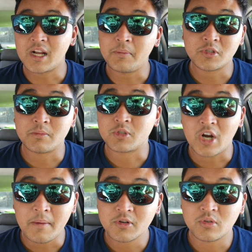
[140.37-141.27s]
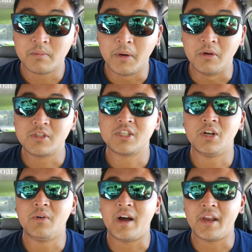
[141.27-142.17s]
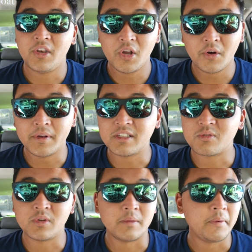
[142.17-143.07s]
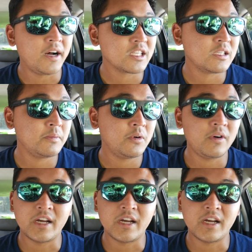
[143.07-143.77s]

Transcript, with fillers: a couple subscribers with boats. So I know it's really possible.